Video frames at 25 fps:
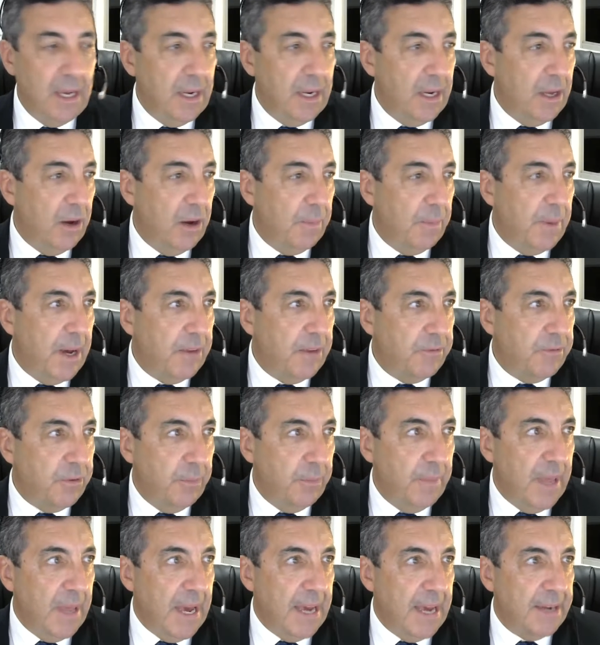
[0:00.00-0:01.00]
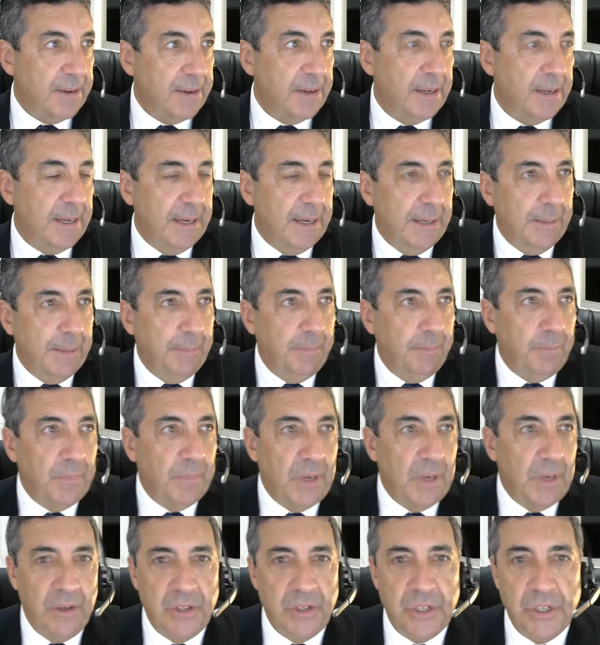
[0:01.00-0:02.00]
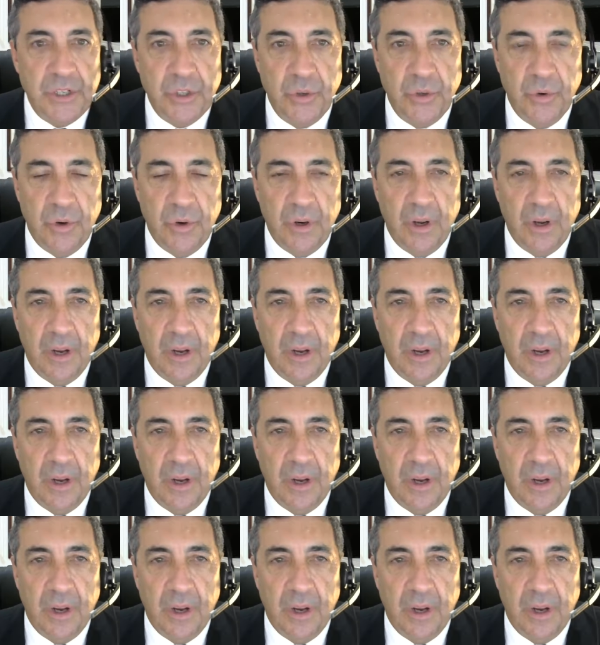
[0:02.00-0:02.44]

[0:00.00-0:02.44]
Now, apart from that, and this is,